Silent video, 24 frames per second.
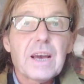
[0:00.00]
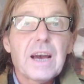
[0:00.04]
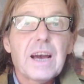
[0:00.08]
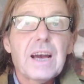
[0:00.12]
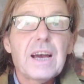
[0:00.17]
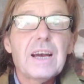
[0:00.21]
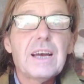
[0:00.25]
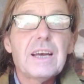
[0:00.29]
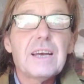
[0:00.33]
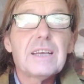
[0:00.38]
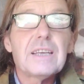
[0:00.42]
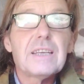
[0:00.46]

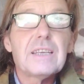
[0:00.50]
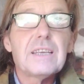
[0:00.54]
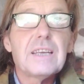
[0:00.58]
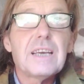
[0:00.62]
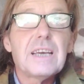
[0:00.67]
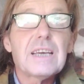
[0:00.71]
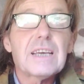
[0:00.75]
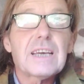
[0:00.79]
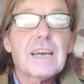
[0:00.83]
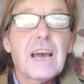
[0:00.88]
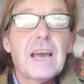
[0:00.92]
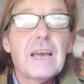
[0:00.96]
And
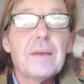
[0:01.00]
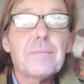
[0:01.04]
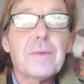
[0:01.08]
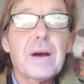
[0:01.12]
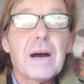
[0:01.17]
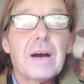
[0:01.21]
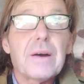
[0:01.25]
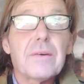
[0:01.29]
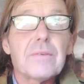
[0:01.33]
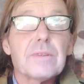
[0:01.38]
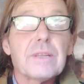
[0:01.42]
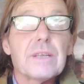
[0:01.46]
it came
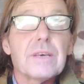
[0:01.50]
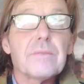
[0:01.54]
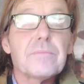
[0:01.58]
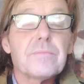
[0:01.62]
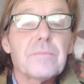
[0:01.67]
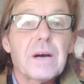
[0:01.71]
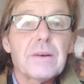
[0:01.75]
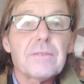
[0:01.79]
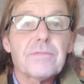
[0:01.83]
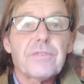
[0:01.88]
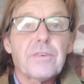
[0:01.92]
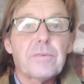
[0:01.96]
out that
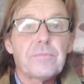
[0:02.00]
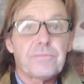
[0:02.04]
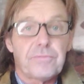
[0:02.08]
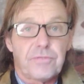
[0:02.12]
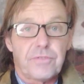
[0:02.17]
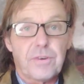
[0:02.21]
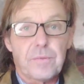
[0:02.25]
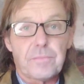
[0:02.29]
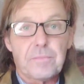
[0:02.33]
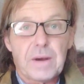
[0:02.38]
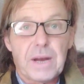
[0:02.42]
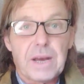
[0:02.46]

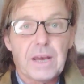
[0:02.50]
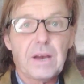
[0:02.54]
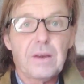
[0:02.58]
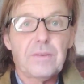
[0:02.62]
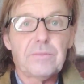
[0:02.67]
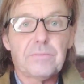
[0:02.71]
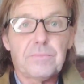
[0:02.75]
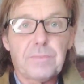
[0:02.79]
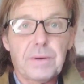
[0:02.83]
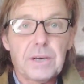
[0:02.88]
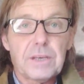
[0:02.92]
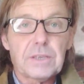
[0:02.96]
from my
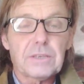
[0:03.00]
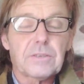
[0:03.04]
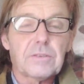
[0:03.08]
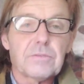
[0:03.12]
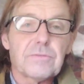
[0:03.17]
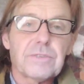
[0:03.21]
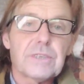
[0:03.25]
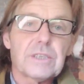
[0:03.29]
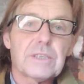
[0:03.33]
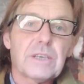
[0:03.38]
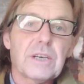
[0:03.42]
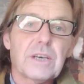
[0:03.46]
own personal
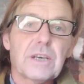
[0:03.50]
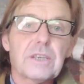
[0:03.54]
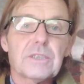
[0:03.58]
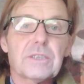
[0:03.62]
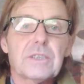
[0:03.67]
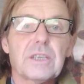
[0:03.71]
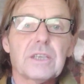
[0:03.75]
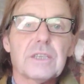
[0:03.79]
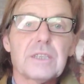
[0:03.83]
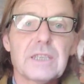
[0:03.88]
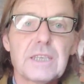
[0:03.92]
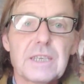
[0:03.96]
research
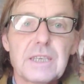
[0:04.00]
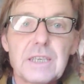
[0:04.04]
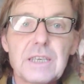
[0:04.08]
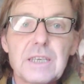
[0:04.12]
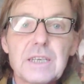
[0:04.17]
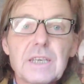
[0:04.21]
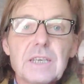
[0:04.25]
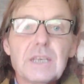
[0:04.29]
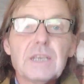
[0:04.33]
that the